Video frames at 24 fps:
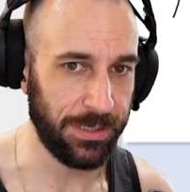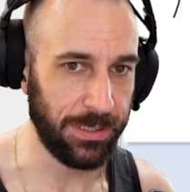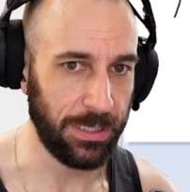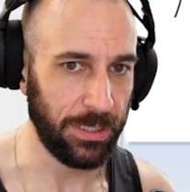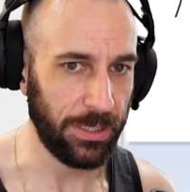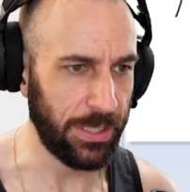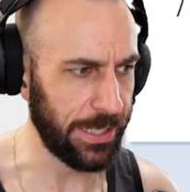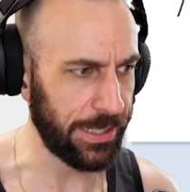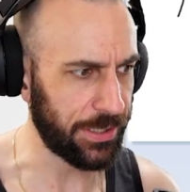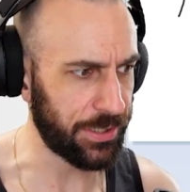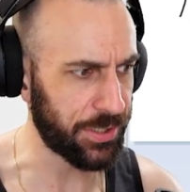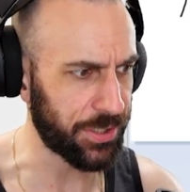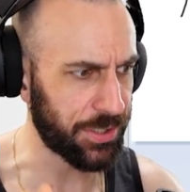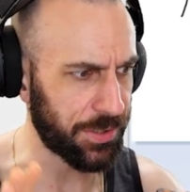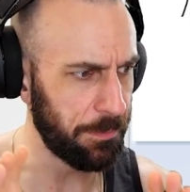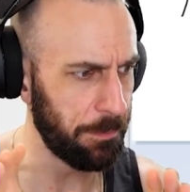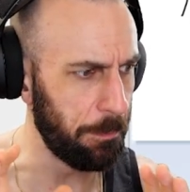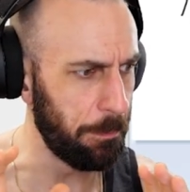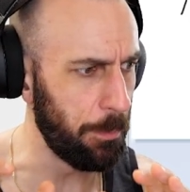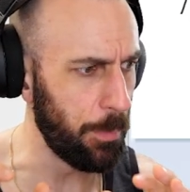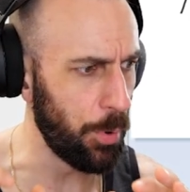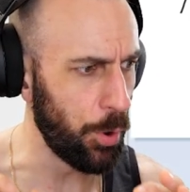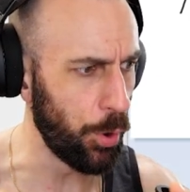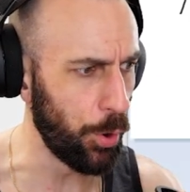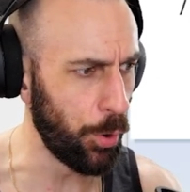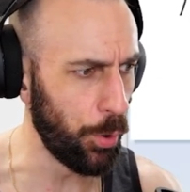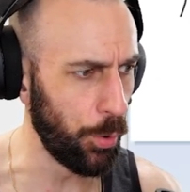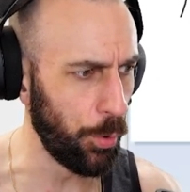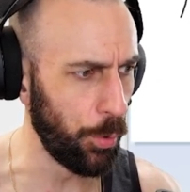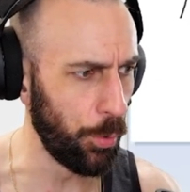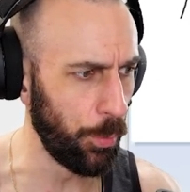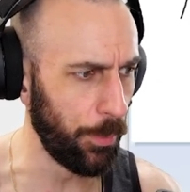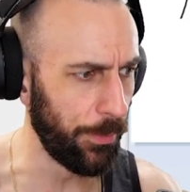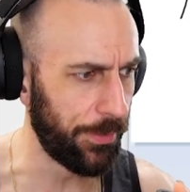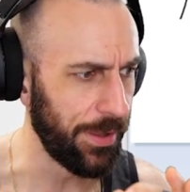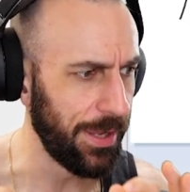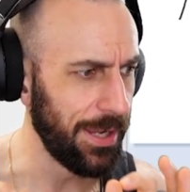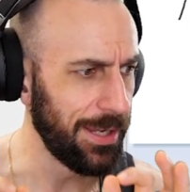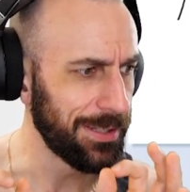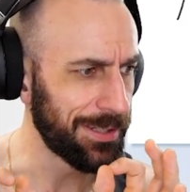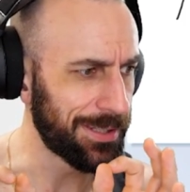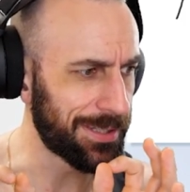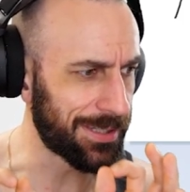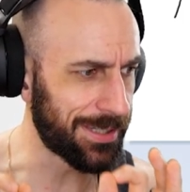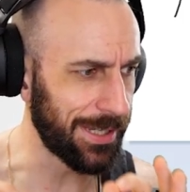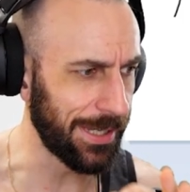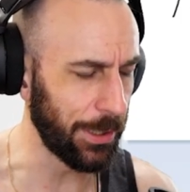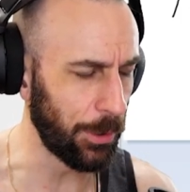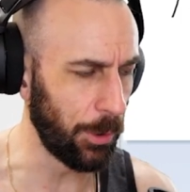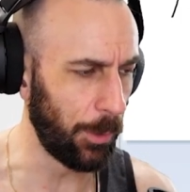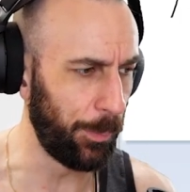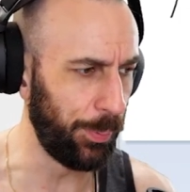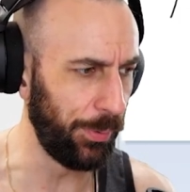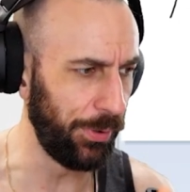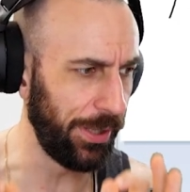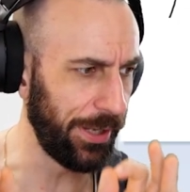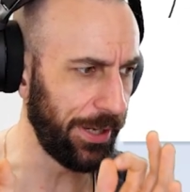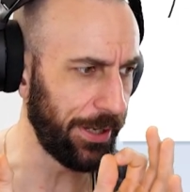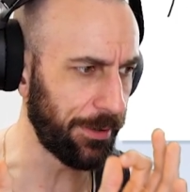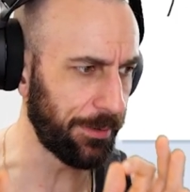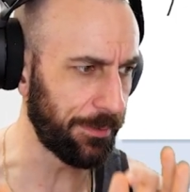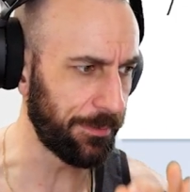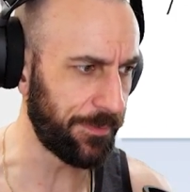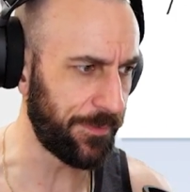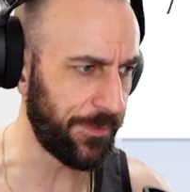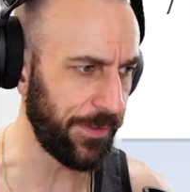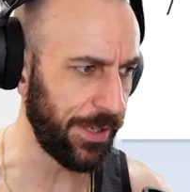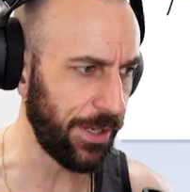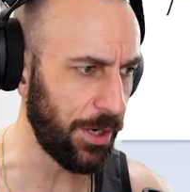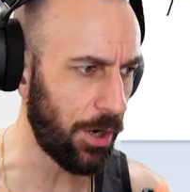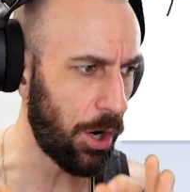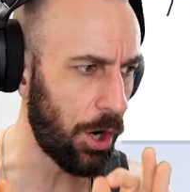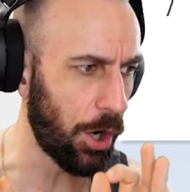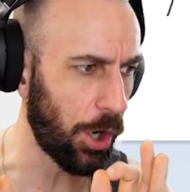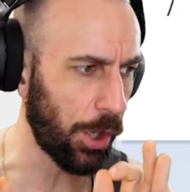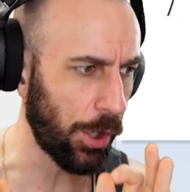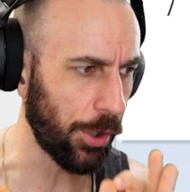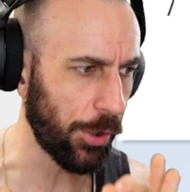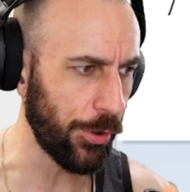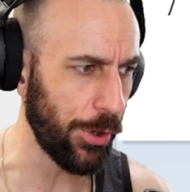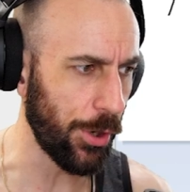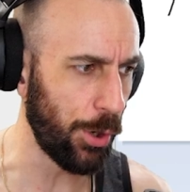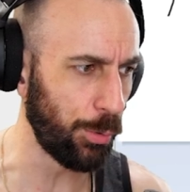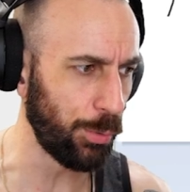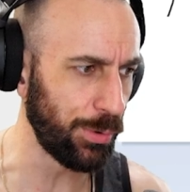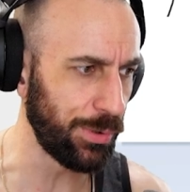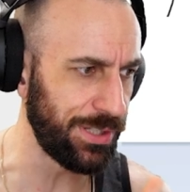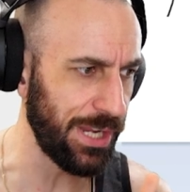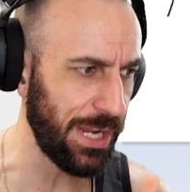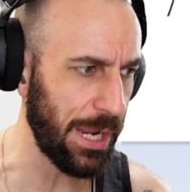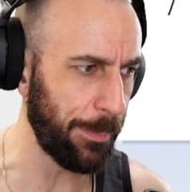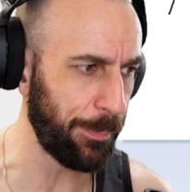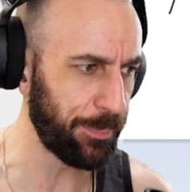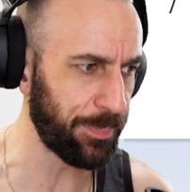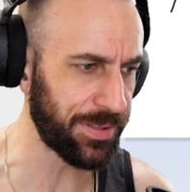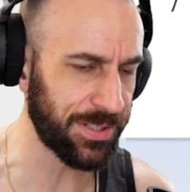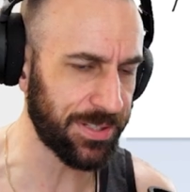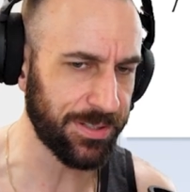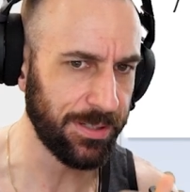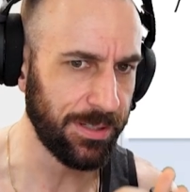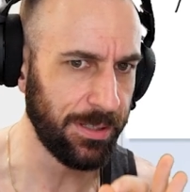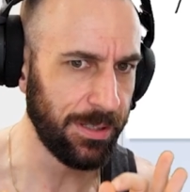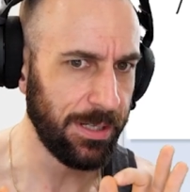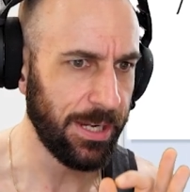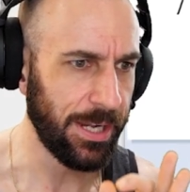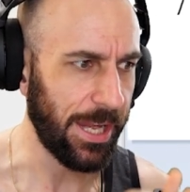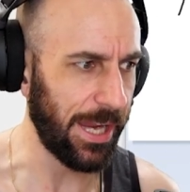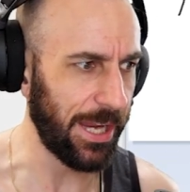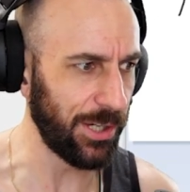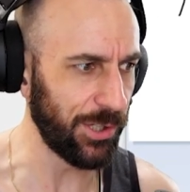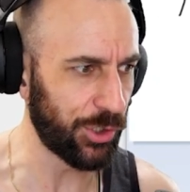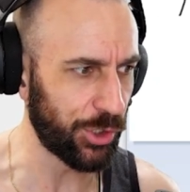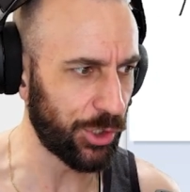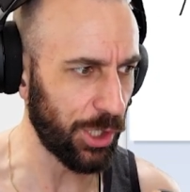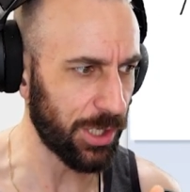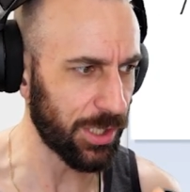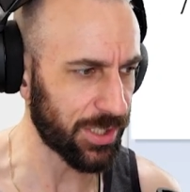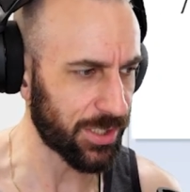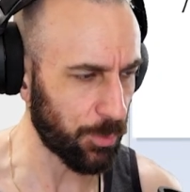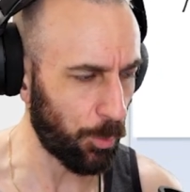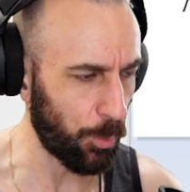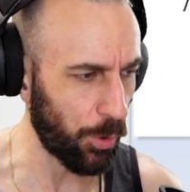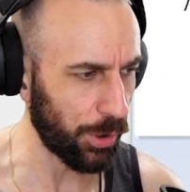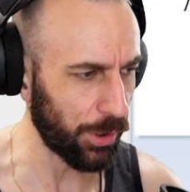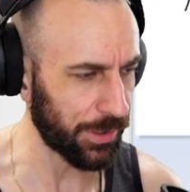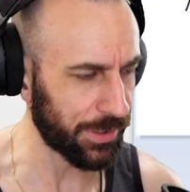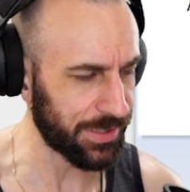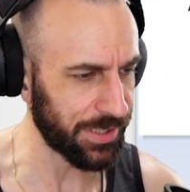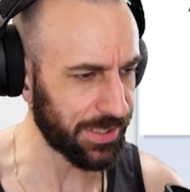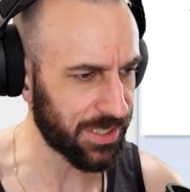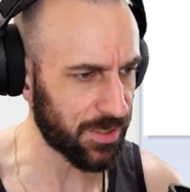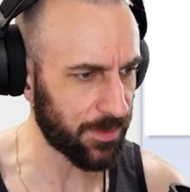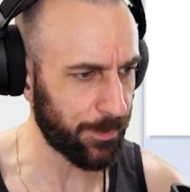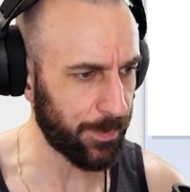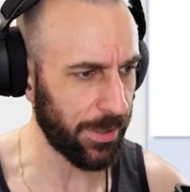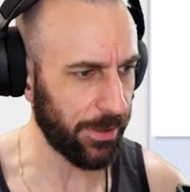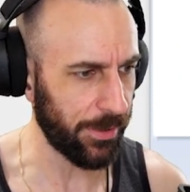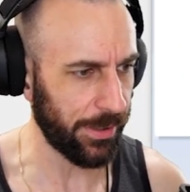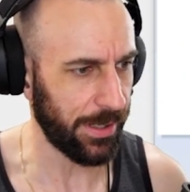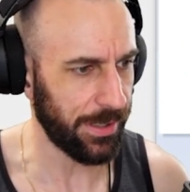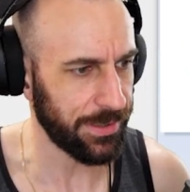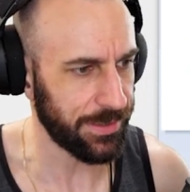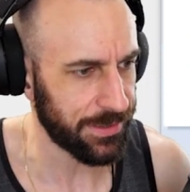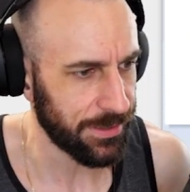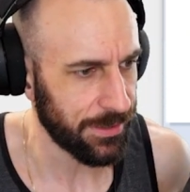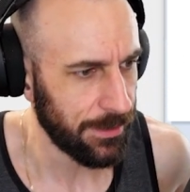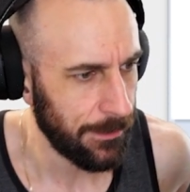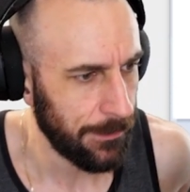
Like smooth single player VR, no dips. It just works experience.